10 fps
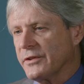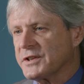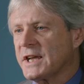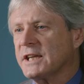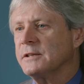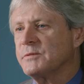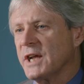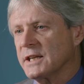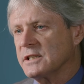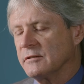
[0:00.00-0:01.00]
The second
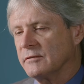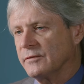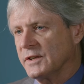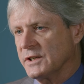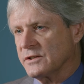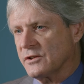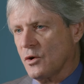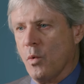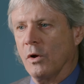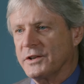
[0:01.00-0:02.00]
objective is the
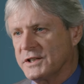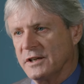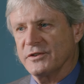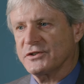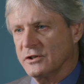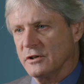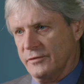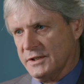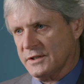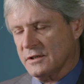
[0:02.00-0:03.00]
quality of the
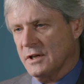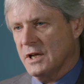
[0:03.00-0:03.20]
service.